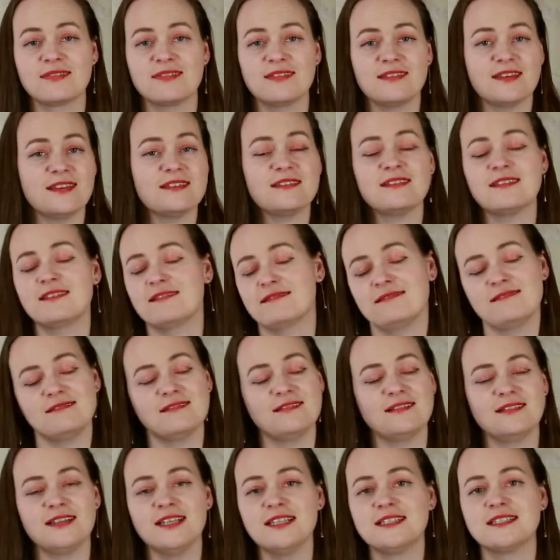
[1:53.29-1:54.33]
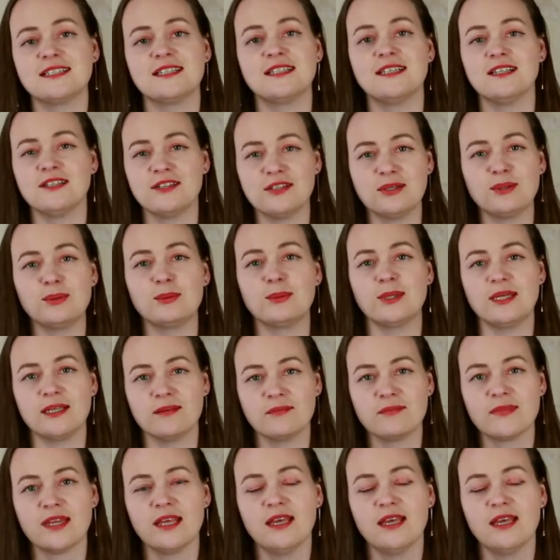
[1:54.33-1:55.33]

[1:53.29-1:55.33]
That's literally no way.